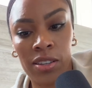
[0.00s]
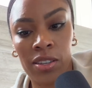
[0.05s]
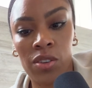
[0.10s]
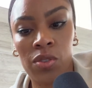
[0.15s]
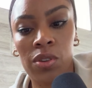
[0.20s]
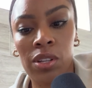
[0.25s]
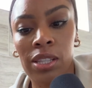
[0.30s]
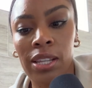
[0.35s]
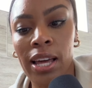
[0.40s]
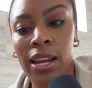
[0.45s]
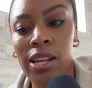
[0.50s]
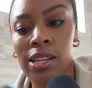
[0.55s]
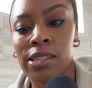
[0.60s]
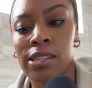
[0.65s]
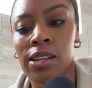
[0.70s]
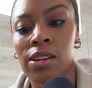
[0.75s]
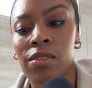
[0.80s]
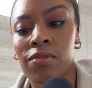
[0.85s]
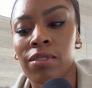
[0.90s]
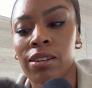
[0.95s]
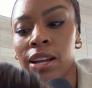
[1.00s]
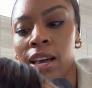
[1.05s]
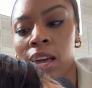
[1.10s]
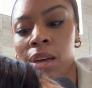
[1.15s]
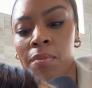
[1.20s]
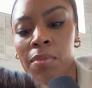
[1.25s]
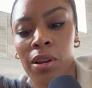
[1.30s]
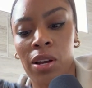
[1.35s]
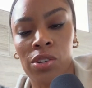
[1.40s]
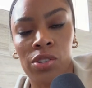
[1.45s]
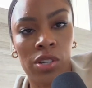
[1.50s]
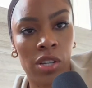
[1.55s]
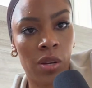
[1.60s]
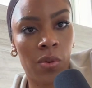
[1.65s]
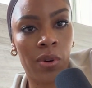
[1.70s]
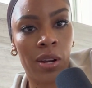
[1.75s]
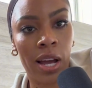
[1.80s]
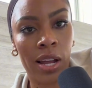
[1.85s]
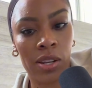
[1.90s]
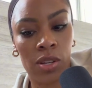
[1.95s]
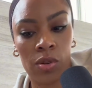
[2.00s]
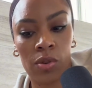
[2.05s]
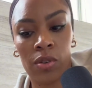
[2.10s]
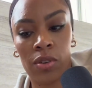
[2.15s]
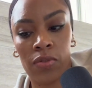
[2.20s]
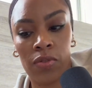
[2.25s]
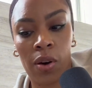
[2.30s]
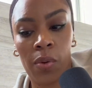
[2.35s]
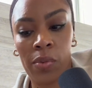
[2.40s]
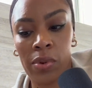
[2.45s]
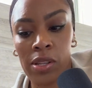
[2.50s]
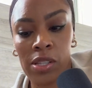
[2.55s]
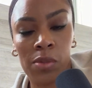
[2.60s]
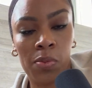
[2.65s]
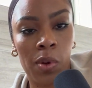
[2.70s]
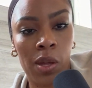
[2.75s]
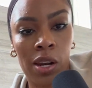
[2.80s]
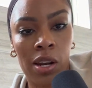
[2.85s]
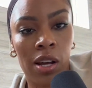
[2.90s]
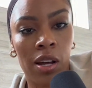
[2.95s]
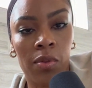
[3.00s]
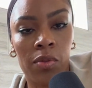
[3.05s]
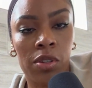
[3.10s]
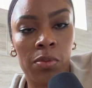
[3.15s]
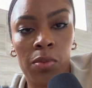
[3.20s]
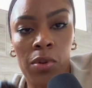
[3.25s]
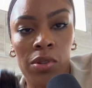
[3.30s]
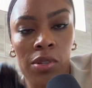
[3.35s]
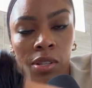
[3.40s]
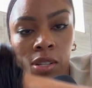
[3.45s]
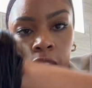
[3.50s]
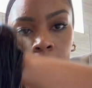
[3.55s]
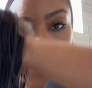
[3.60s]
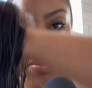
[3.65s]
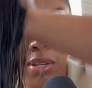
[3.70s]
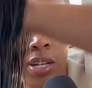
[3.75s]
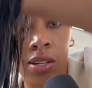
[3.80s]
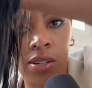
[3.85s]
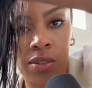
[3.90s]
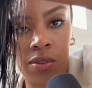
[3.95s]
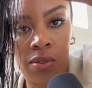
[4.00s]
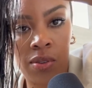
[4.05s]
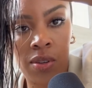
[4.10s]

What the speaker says: You could let it sit overnight, but I'll show you what I do if I want to speed it up, which most of the times I do.